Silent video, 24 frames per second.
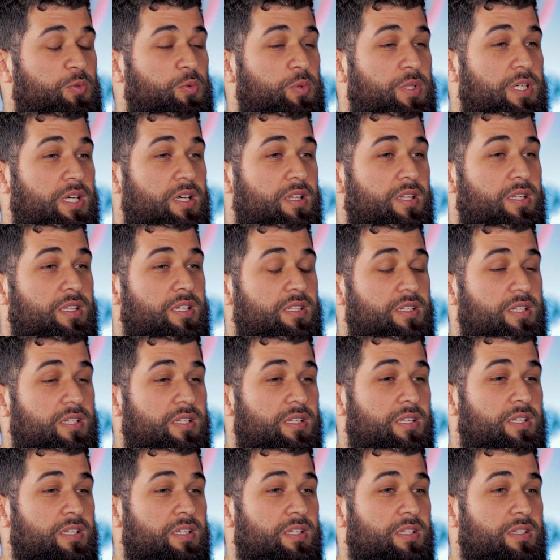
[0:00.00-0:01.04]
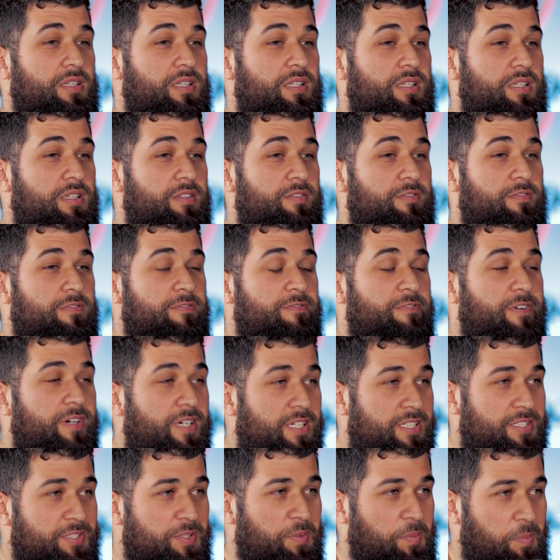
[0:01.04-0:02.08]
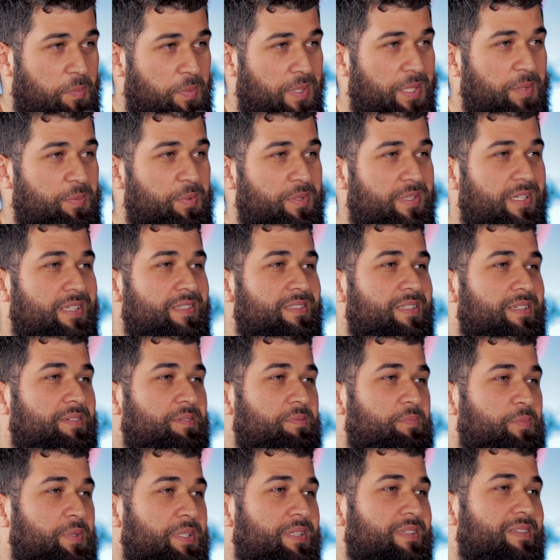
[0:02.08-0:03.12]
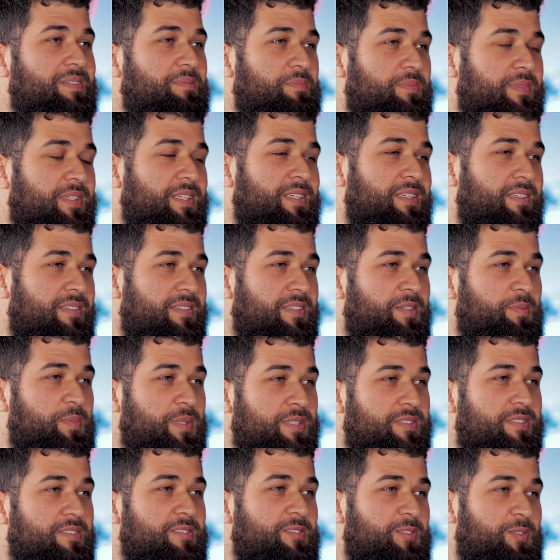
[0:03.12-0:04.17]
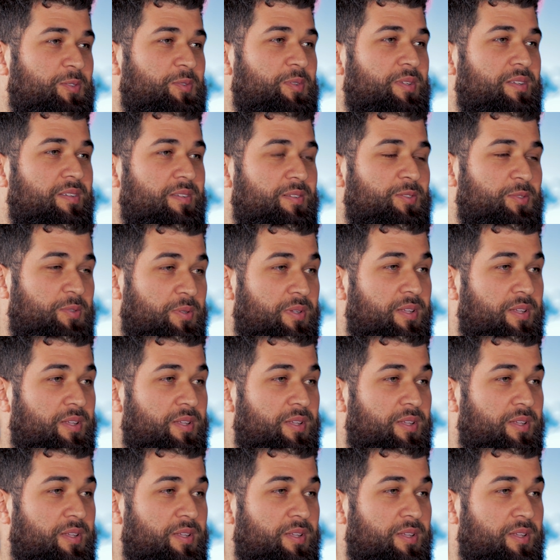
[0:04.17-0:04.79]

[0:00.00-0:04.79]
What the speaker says: we are the first people that bring the message to